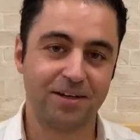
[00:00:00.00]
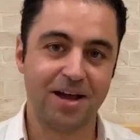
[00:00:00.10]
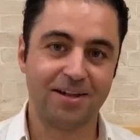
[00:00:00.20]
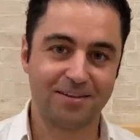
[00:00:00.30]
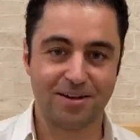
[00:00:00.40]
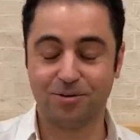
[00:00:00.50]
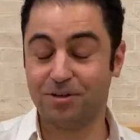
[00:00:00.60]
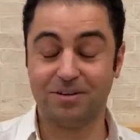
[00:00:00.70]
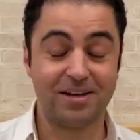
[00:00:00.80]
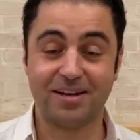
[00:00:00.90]
that.
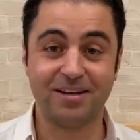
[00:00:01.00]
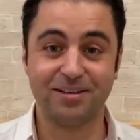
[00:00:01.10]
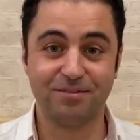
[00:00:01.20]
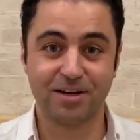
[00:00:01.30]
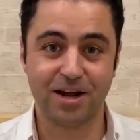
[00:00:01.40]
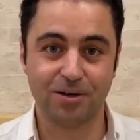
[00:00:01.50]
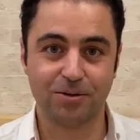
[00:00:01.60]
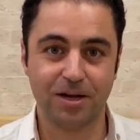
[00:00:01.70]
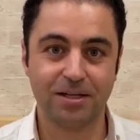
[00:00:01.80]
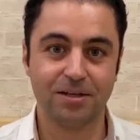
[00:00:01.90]
I can't even
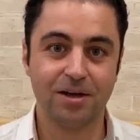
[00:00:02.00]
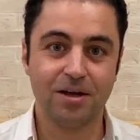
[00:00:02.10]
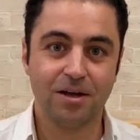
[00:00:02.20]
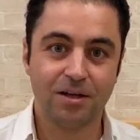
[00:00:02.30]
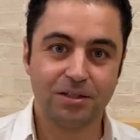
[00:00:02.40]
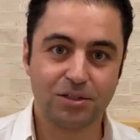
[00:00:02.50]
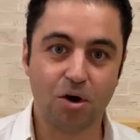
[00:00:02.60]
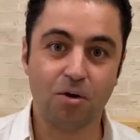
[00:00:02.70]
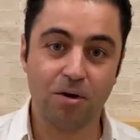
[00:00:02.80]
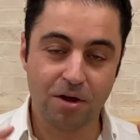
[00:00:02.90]
calculate.
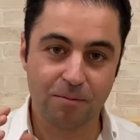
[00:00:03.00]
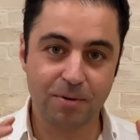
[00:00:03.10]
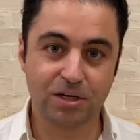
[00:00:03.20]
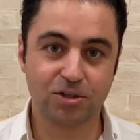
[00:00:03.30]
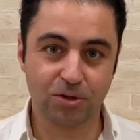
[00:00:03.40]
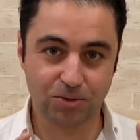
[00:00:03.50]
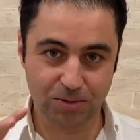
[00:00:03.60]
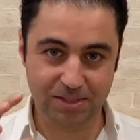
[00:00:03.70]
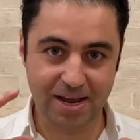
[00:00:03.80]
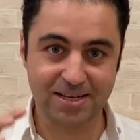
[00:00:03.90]
So make sure to
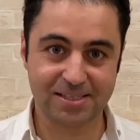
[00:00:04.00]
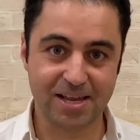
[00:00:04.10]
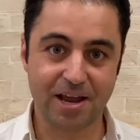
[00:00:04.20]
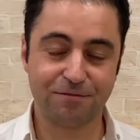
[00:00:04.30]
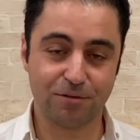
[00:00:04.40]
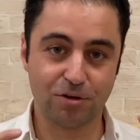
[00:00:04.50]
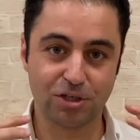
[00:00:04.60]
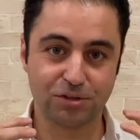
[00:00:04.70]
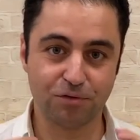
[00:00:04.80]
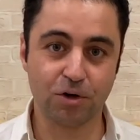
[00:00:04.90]
stay safe, not
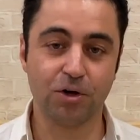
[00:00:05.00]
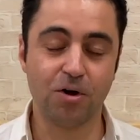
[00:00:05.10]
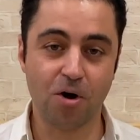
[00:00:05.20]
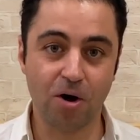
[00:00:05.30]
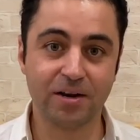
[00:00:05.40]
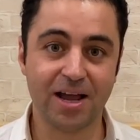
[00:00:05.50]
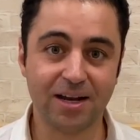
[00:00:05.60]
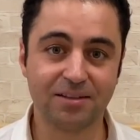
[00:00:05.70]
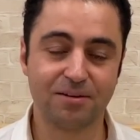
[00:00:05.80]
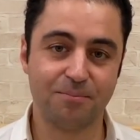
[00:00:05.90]
just for your own
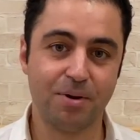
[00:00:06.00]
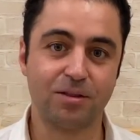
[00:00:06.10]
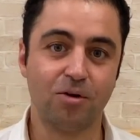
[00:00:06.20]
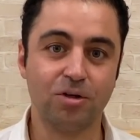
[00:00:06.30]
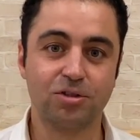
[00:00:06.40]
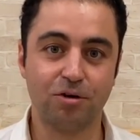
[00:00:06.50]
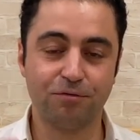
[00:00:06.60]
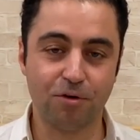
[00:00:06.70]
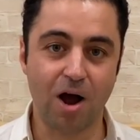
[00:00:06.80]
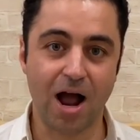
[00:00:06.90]
health, but also
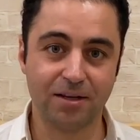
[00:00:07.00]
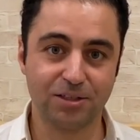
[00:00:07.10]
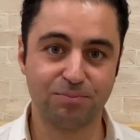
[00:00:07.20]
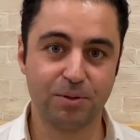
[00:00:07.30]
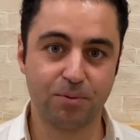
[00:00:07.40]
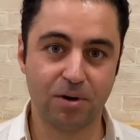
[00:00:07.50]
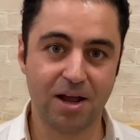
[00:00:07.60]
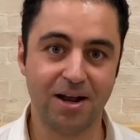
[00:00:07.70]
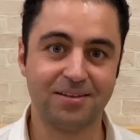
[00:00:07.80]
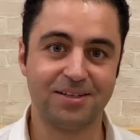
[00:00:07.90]
for others people's
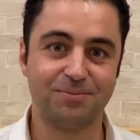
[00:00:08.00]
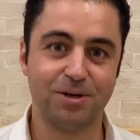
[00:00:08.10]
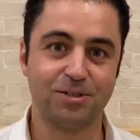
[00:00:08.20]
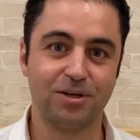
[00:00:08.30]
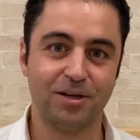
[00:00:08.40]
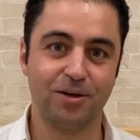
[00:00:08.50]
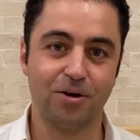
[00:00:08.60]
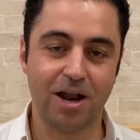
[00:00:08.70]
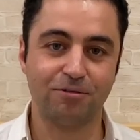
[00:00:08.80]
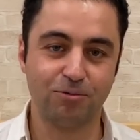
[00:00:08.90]
health, especially your
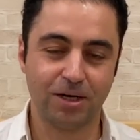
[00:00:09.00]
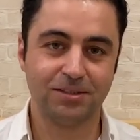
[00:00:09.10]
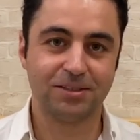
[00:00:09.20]
loved ones.